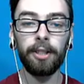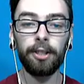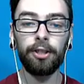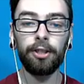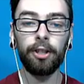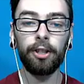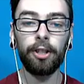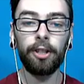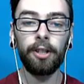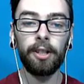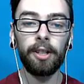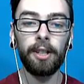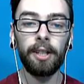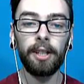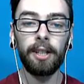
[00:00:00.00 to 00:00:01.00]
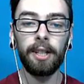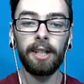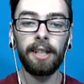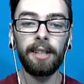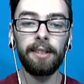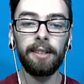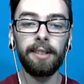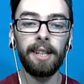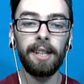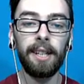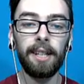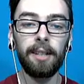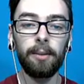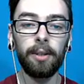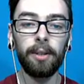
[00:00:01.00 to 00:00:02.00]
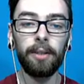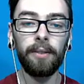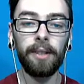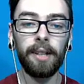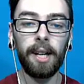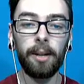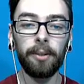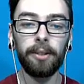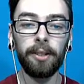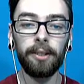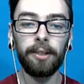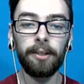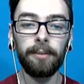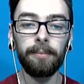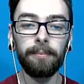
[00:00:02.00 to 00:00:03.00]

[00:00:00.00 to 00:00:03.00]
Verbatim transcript: sure He's in one of these houses.